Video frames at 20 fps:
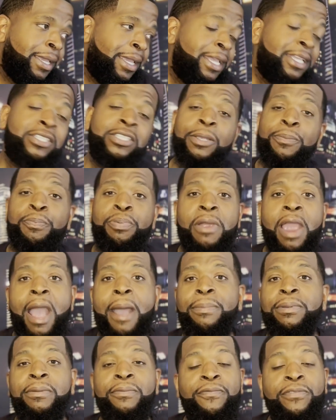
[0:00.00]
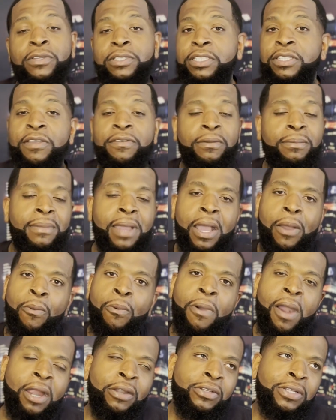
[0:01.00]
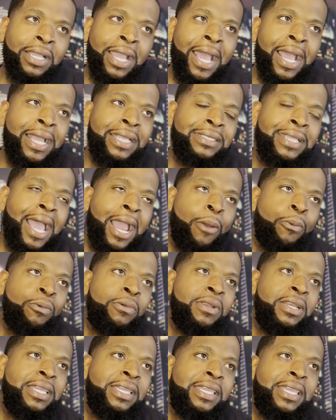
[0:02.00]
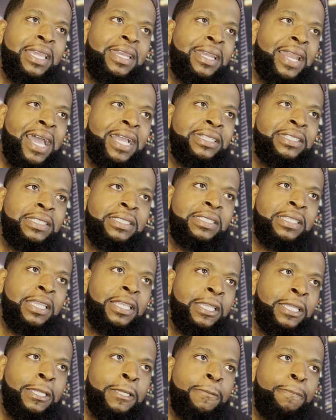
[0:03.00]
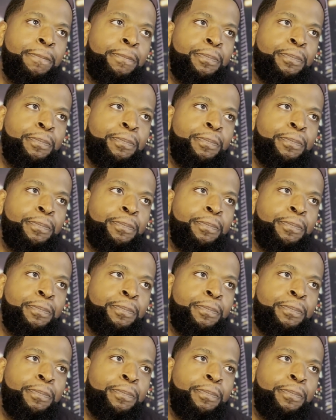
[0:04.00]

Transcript: it's a problem for Silver Mountain Water, guys. I really cannot see